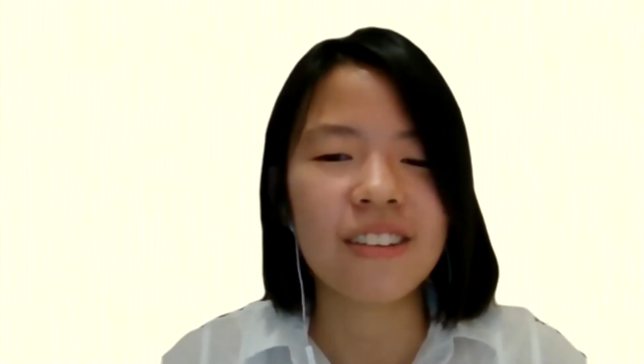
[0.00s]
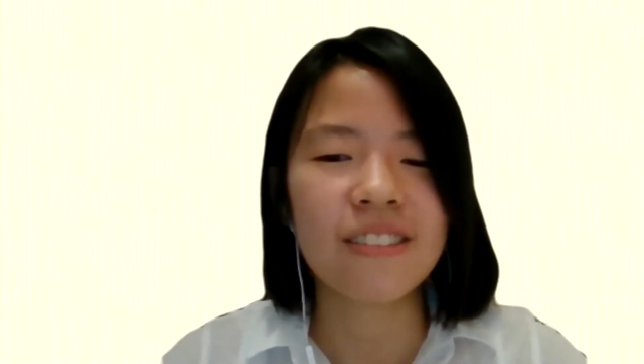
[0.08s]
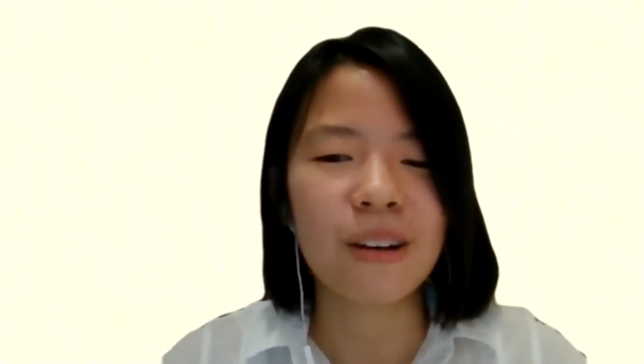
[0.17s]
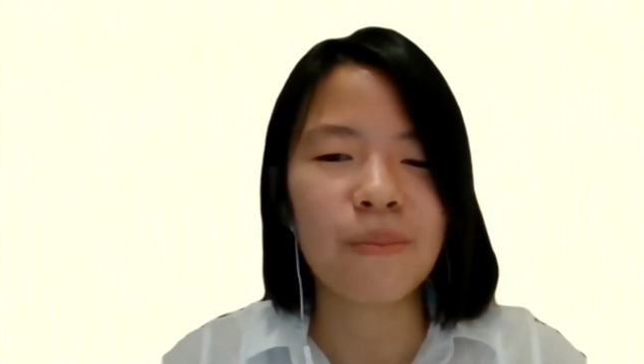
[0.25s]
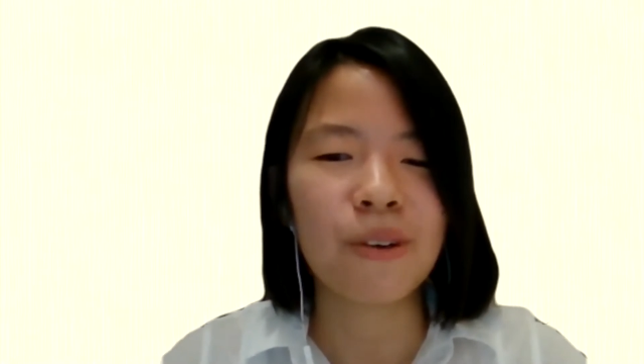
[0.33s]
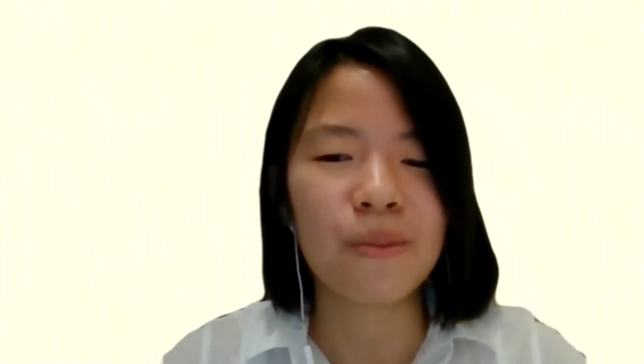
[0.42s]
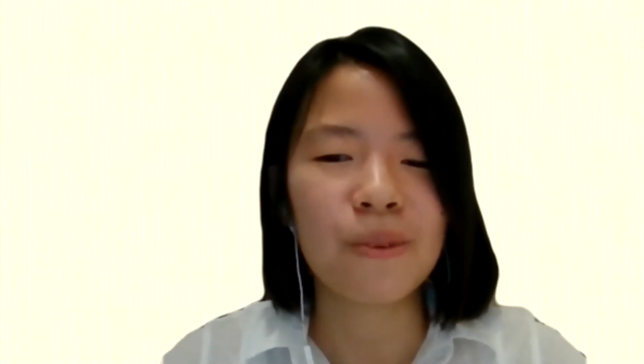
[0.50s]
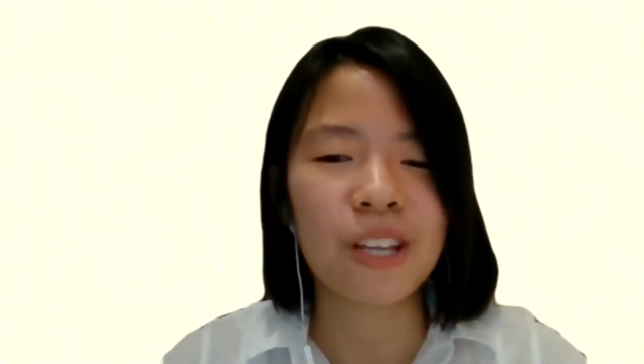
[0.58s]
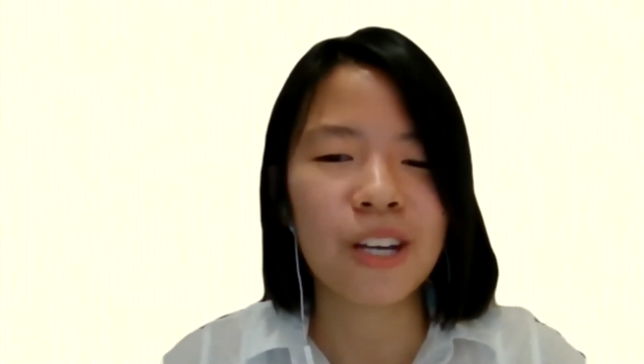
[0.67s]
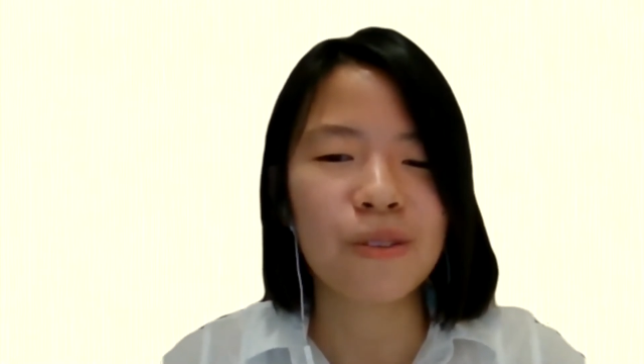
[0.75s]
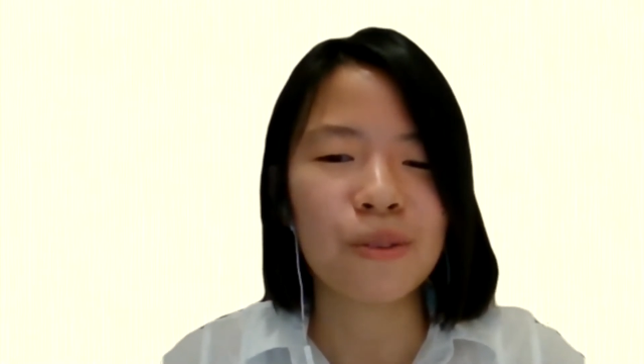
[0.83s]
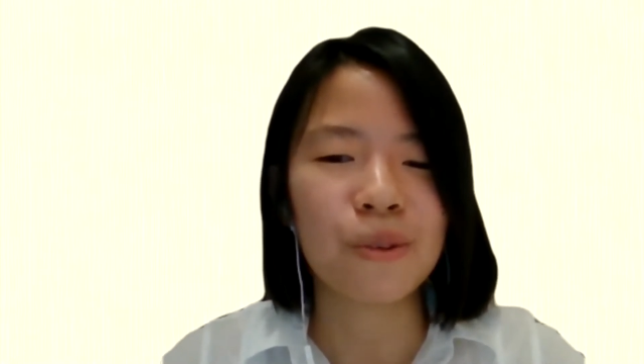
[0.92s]
someone would
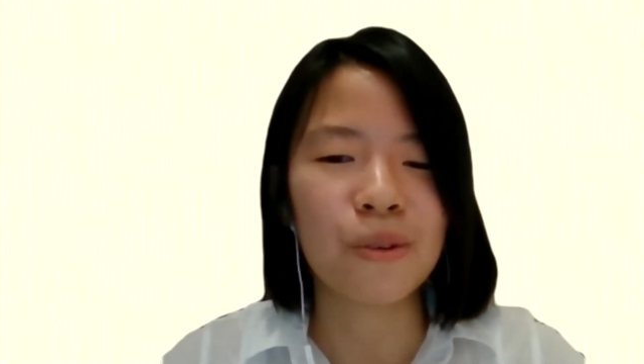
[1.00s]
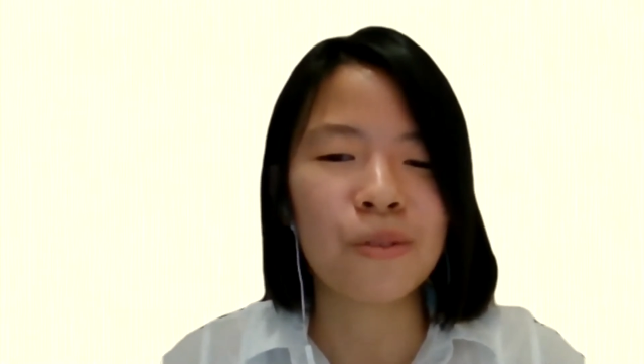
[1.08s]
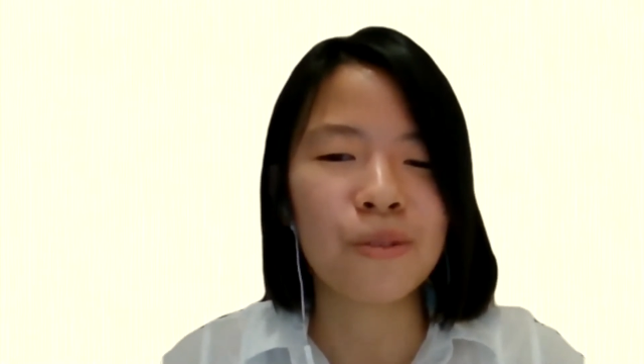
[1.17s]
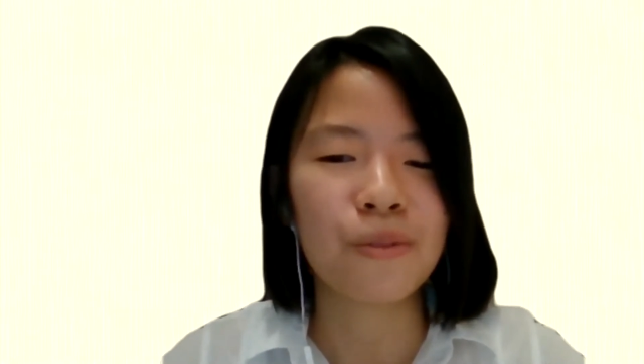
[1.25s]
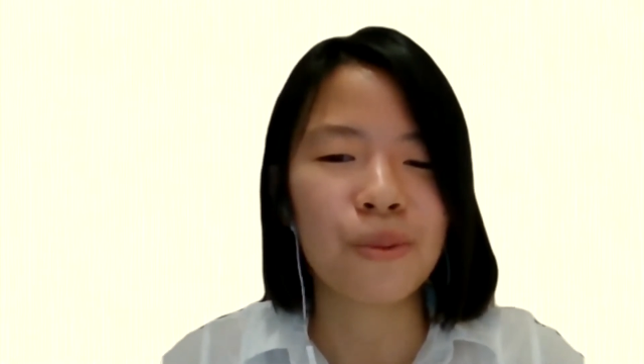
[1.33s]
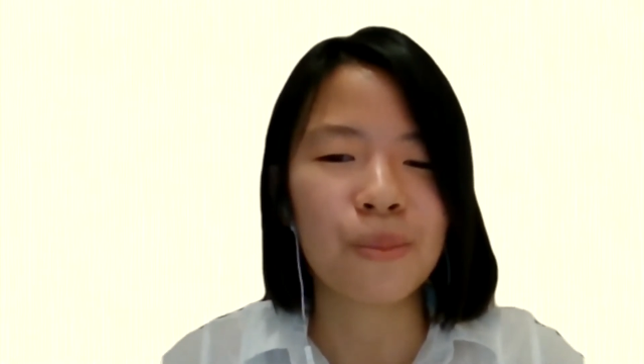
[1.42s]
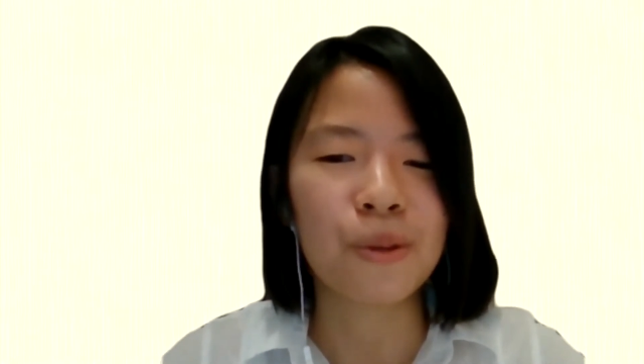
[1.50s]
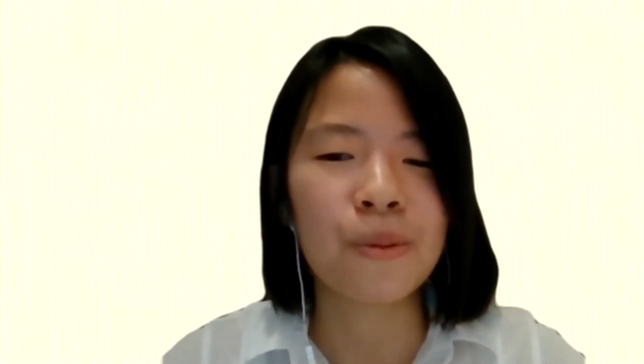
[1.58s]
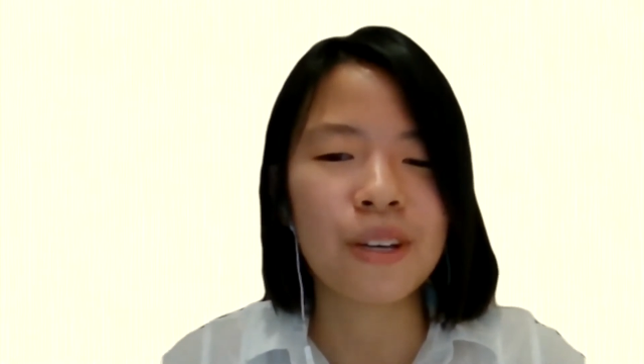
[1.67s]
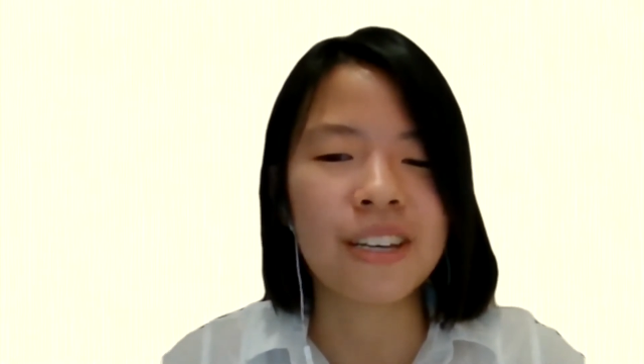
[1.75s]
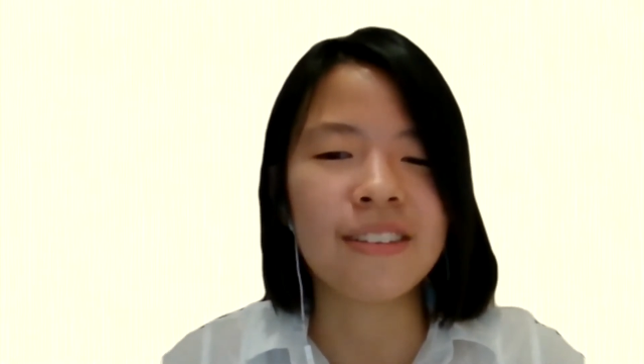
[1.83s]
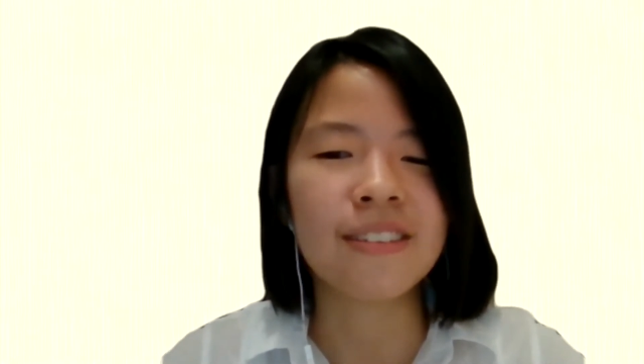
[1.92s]
like to know from you
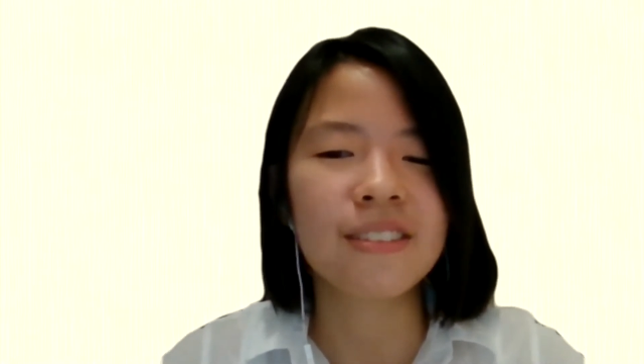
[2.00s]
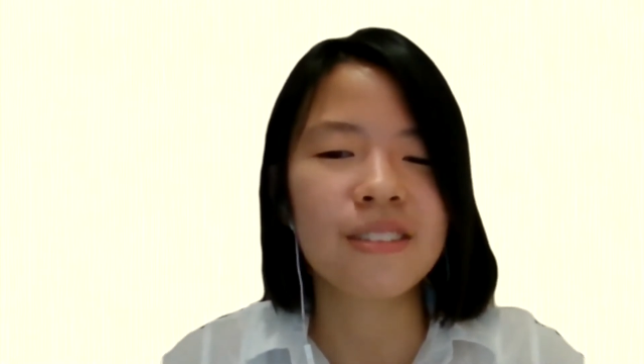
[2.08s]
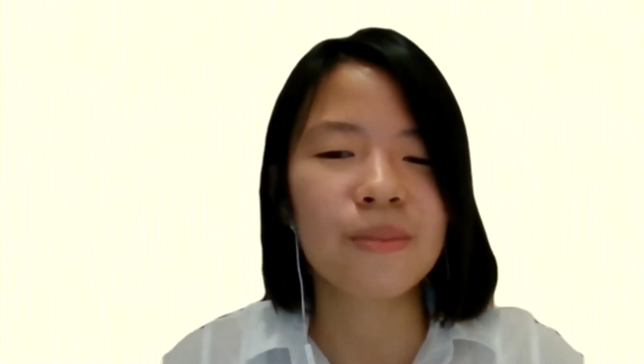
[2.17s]
is,